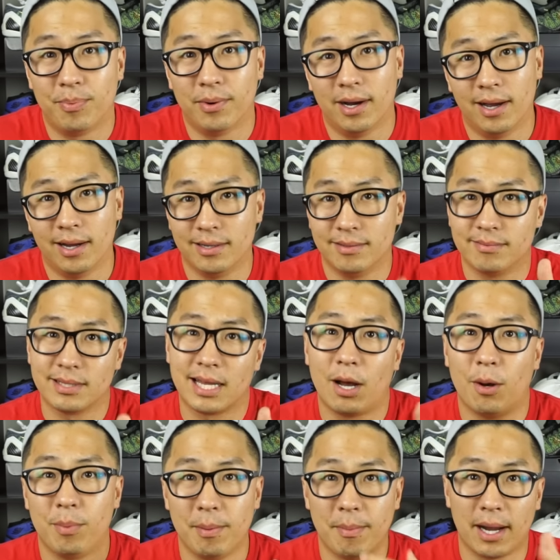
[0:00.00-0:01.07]
But that
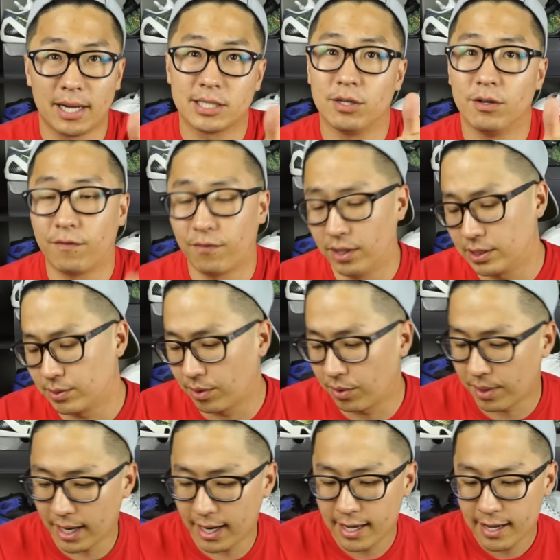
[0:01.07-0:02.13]
will be my excuse for this one,
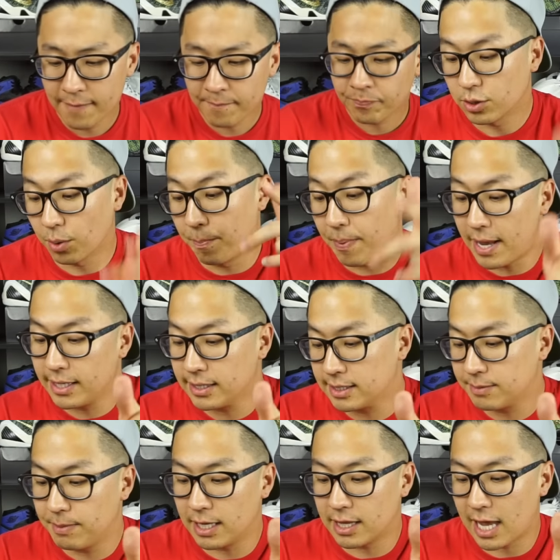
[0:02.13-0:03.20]
okay? So Ben
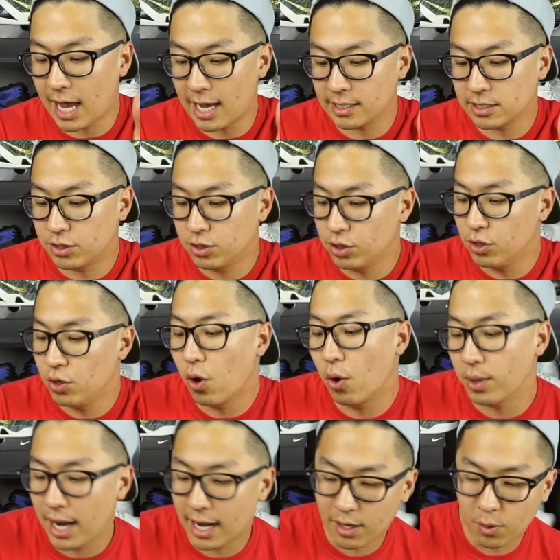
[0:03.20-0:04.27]
Smith asks, do you
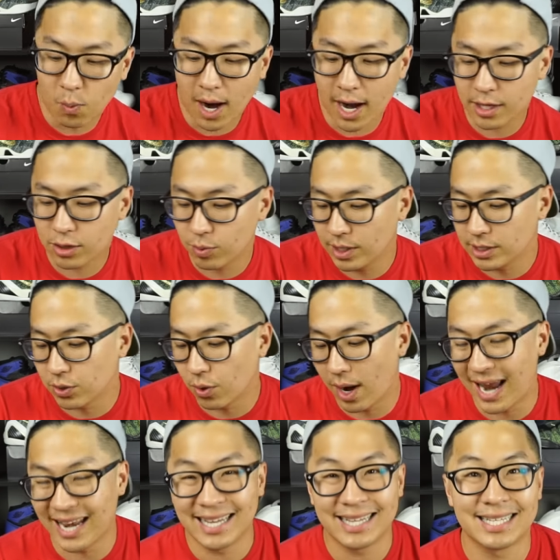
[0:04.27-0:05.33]
own any Y3s or
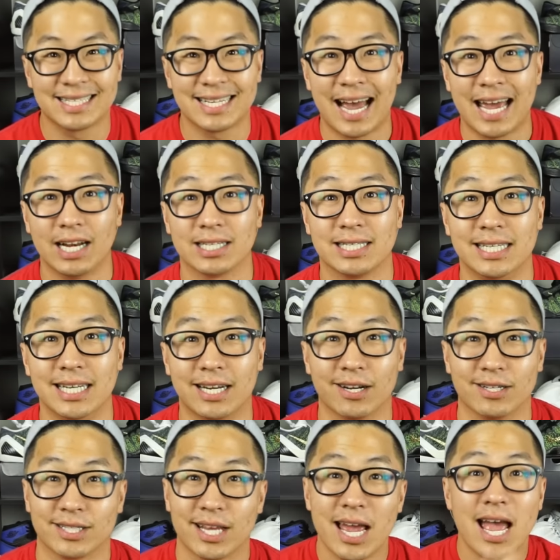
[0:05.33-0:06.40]
any designer
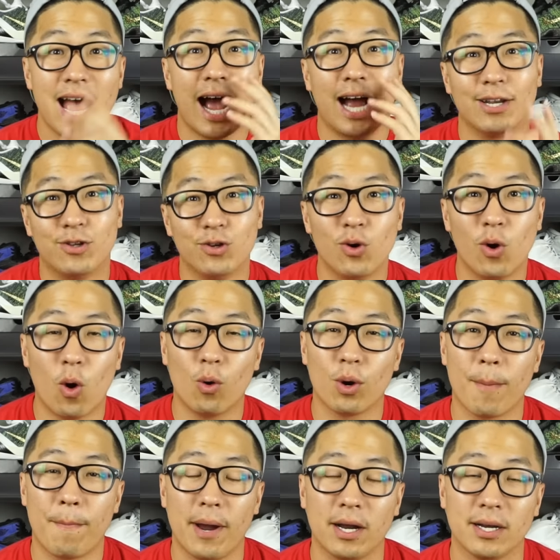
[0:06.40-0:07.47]
sneakers? I do own
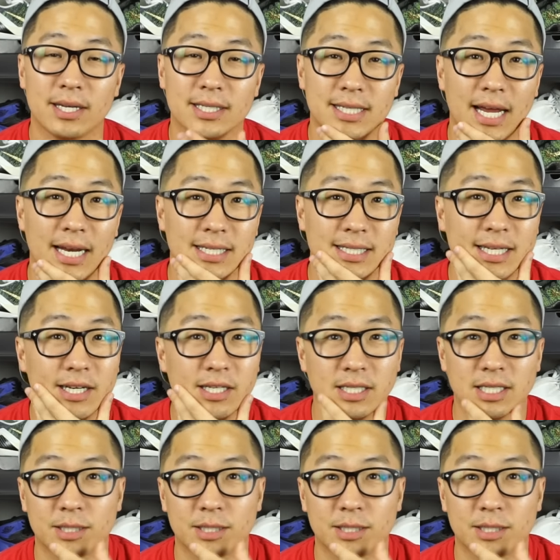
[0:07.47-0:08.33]
a pair of designer sneakers.